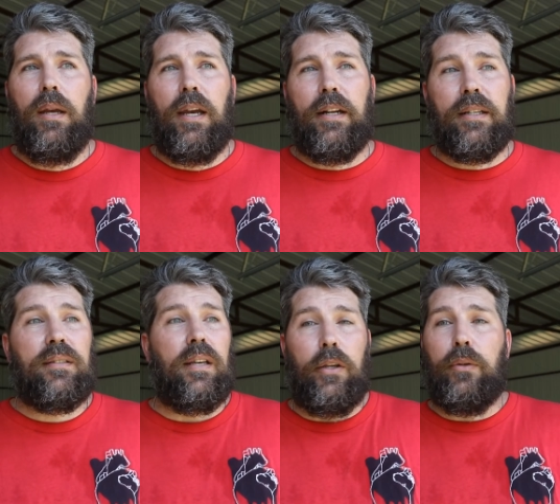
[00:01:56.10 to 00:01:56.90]
And I
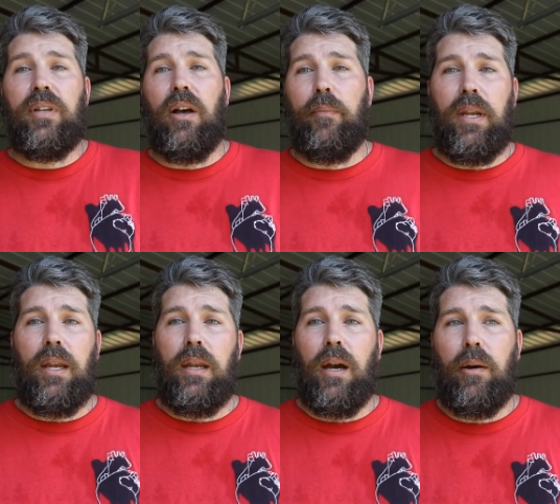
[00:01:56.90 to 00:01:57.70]
say, you tell
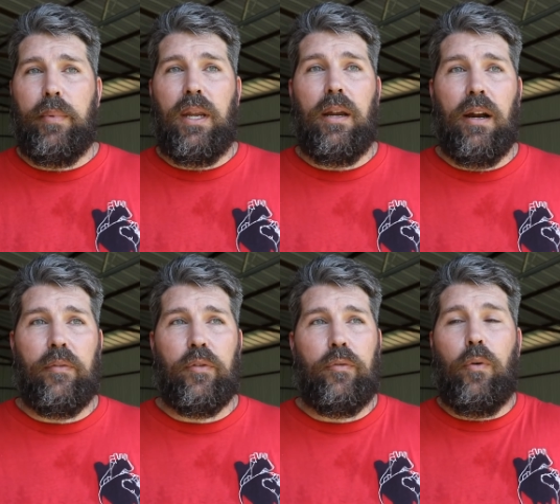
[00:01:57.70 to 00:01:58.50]
me, I'll be here
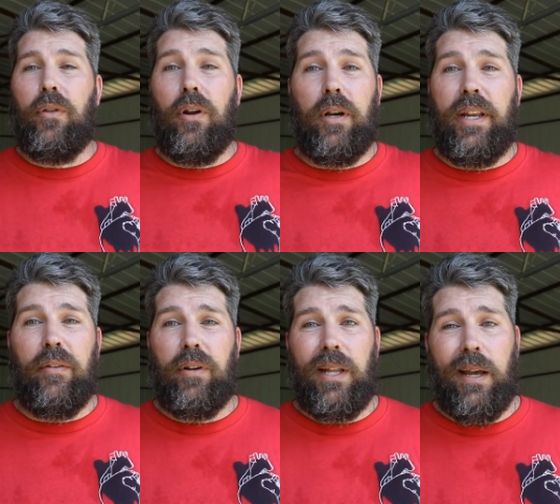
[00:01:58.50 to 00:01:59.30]
after four thirty
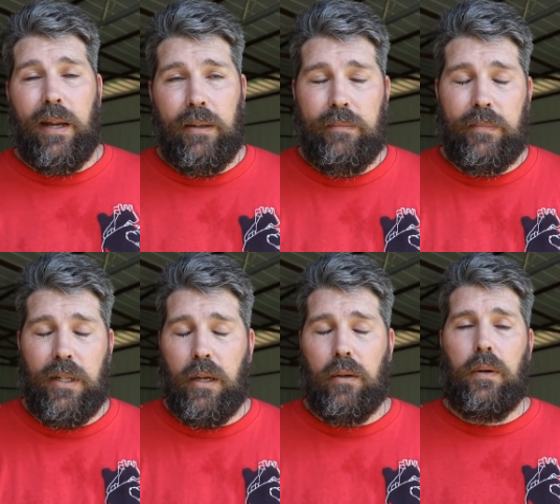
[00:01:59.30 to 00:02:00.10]
every day, you
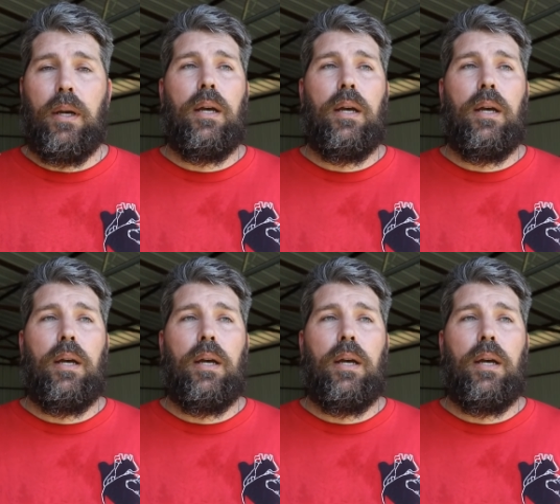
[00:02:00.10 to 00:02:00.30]
know?